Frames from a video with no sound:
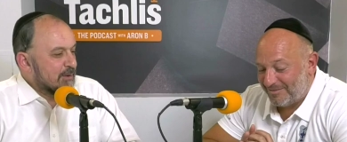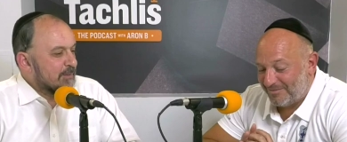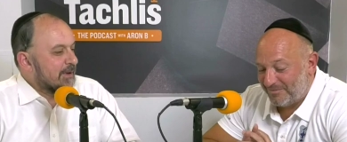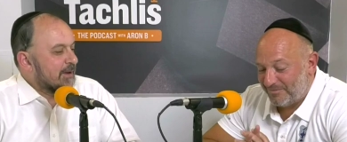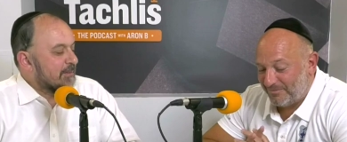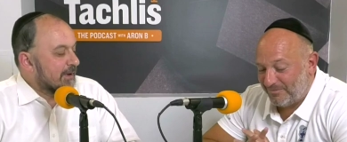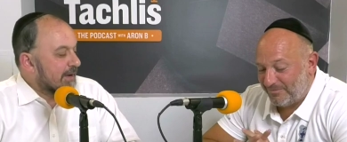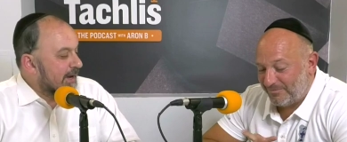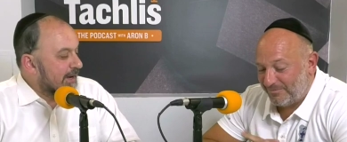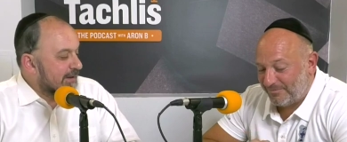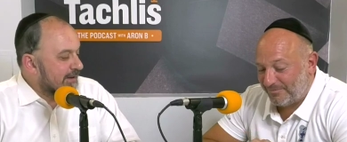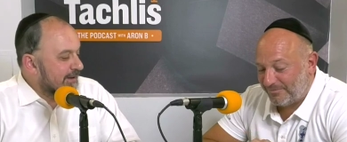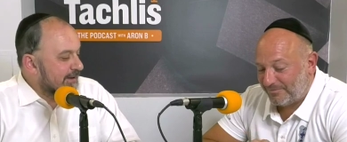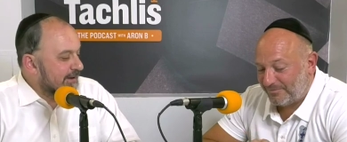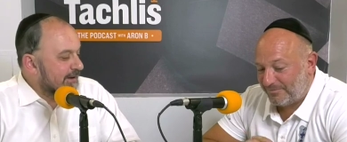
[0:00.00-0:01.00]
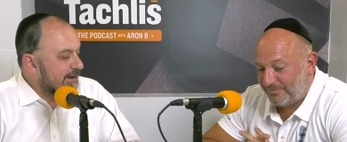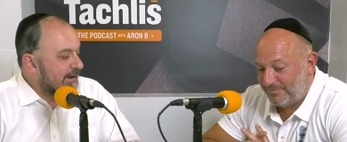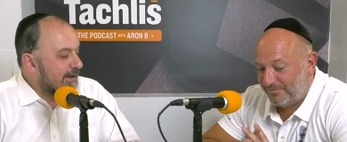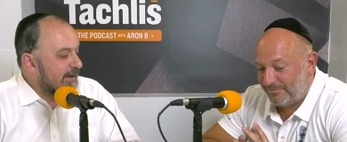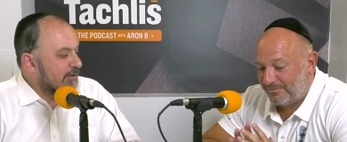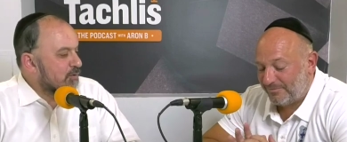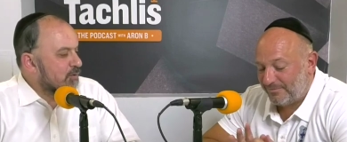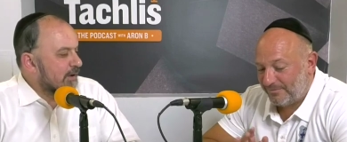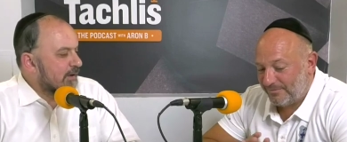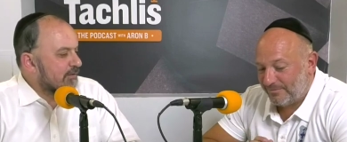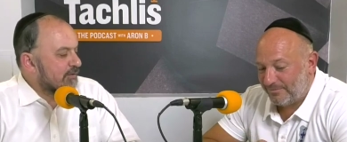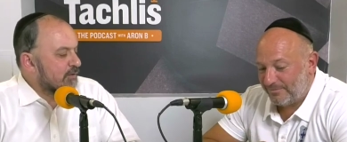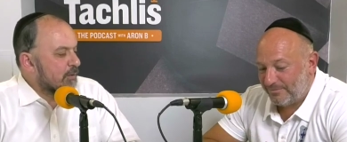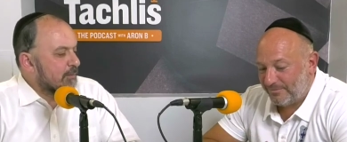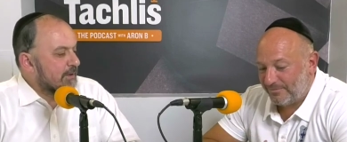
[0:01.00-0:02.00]
Speaker 1: to be a mechanech and to have
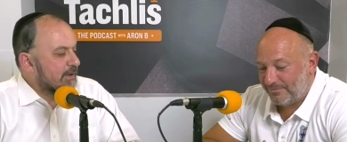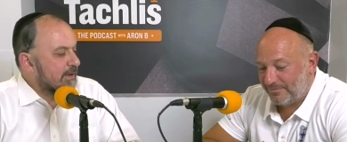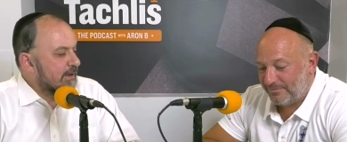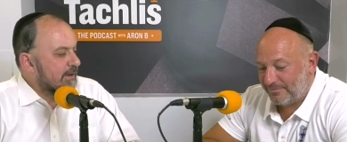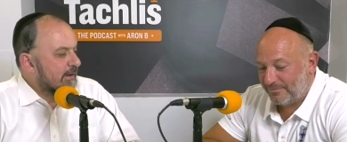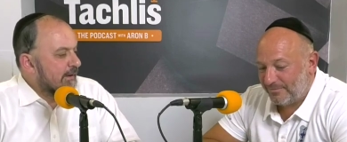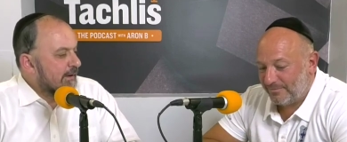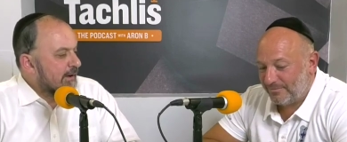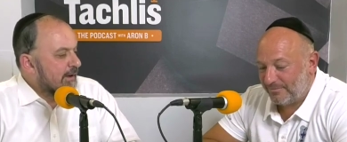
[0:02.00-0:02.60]
so many